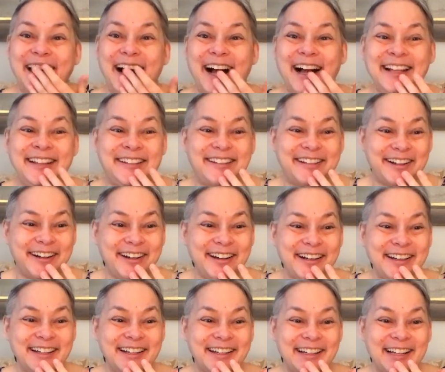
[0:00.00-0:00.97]
I
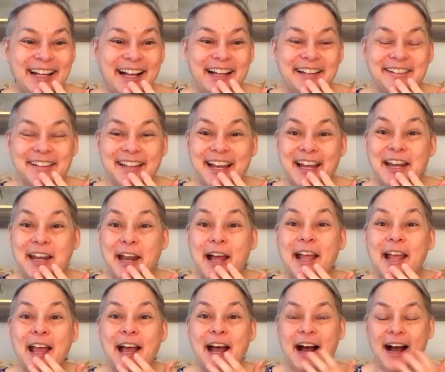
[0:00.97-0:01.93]
started it last night,
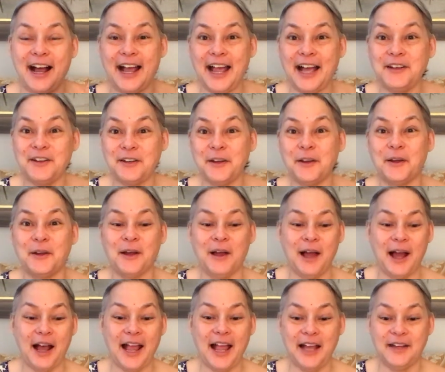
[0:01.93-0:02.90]
and I
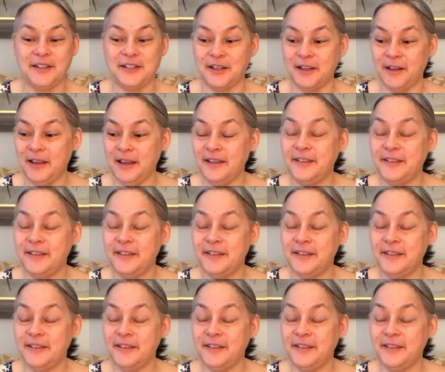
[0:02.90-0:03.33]
had to